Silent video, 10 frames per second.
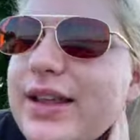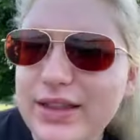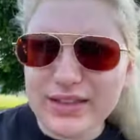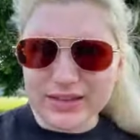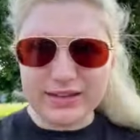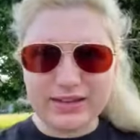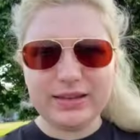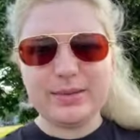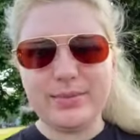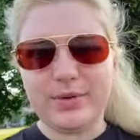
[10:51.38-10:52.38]
I think this
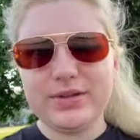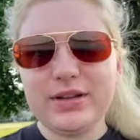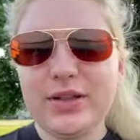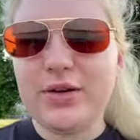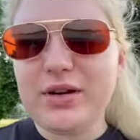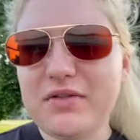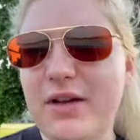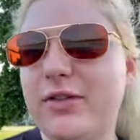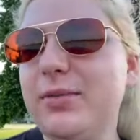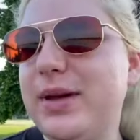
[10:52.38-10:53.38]
is the most alone I've
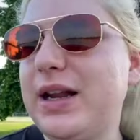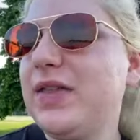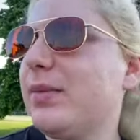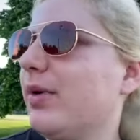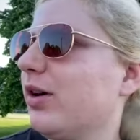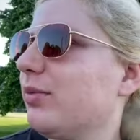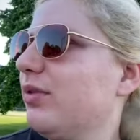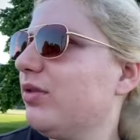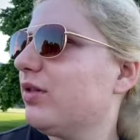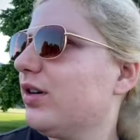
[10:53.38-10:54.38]
ever been at the park
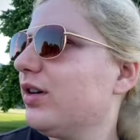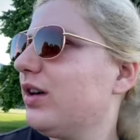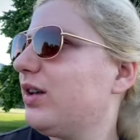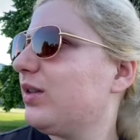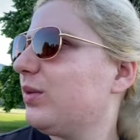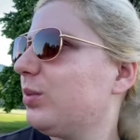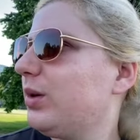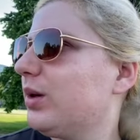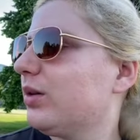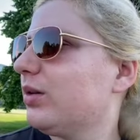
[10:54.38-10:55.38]
before, and it's
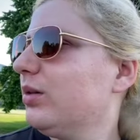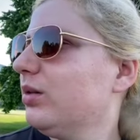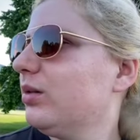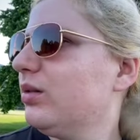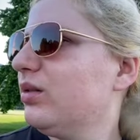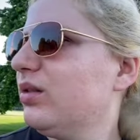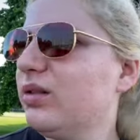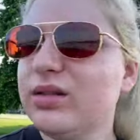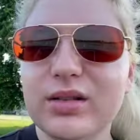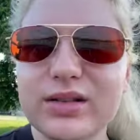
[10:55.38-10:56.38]
weird.
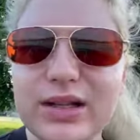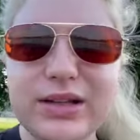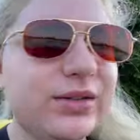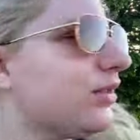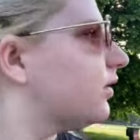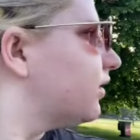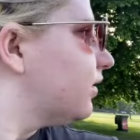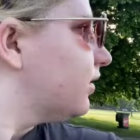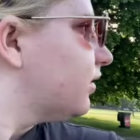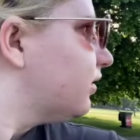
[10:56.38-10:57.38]
There's like
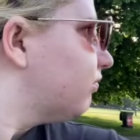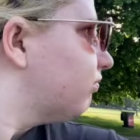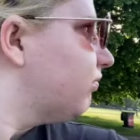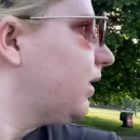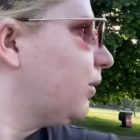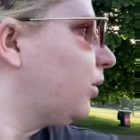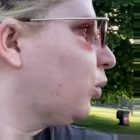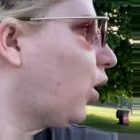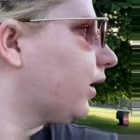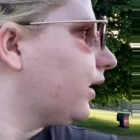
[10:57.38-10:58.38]
no
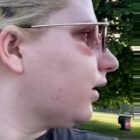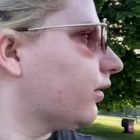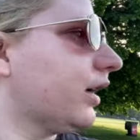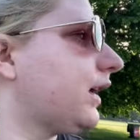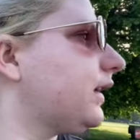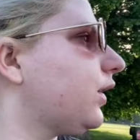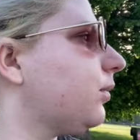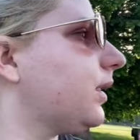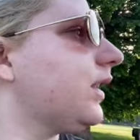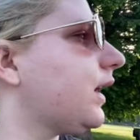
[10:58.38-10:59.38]
one walking or running near
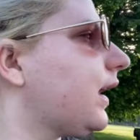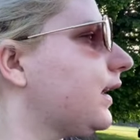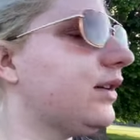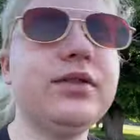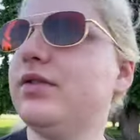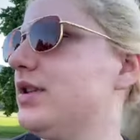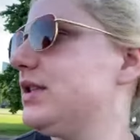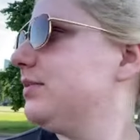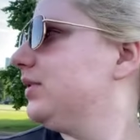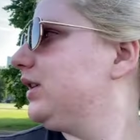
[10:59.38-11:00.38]
me that I can
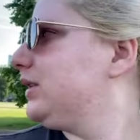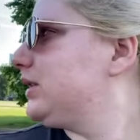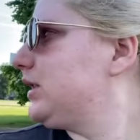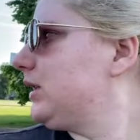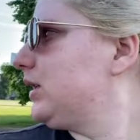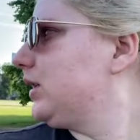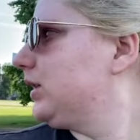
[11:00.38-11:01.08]
visibly see,